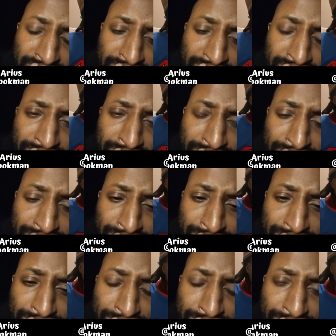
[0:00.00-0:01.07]

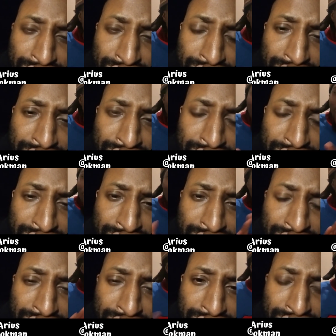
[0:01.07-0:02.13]

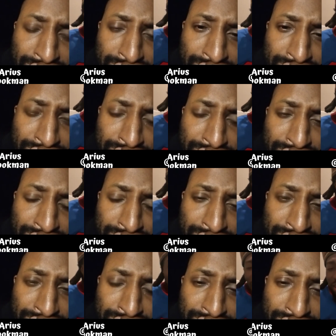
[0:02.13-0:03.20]

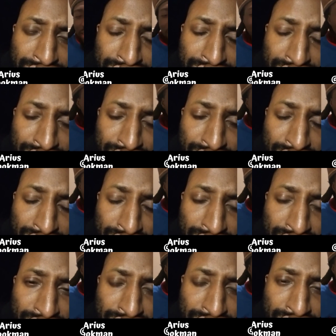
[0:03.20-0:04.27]

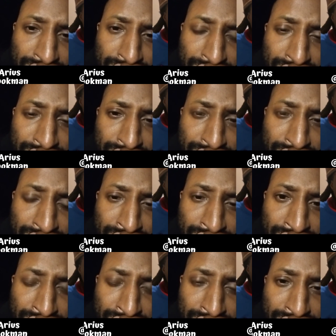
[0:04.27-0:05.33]

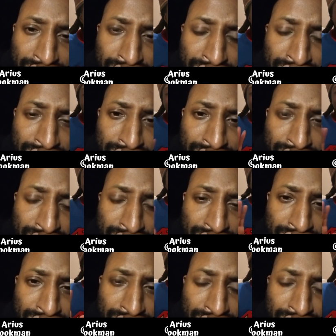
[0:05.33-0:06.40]

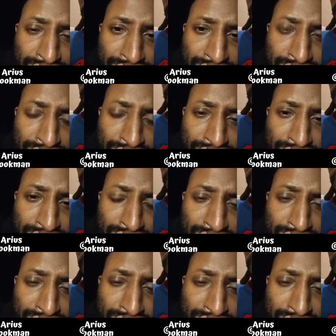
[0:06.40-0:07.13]
This person isn't speaking.